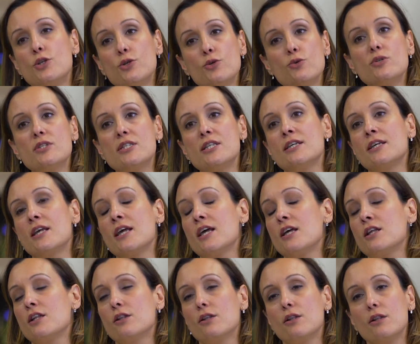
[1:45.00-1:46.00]
using
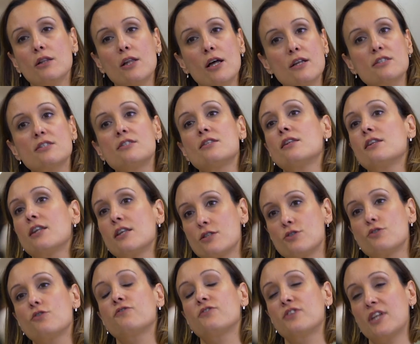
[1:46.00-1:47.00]
lots and
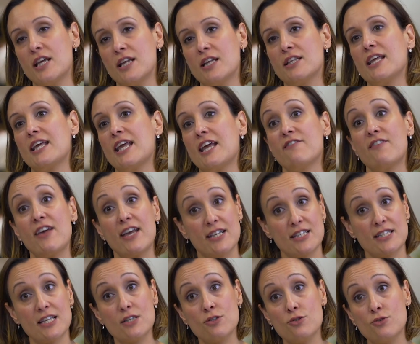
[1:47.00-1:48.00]
lots of data they have
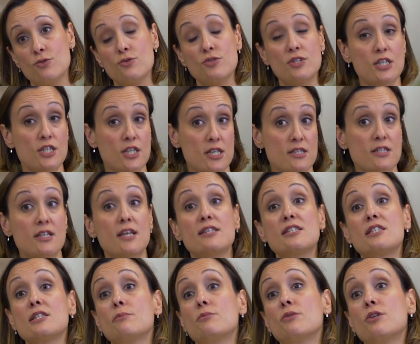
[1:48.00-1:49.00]
access to, such as
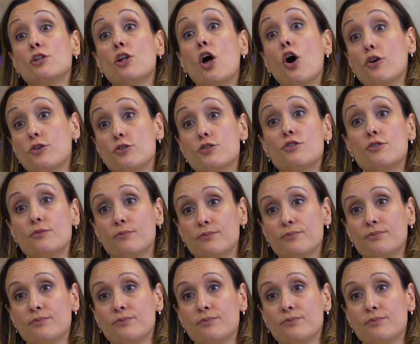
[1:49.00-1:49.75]
customer logs.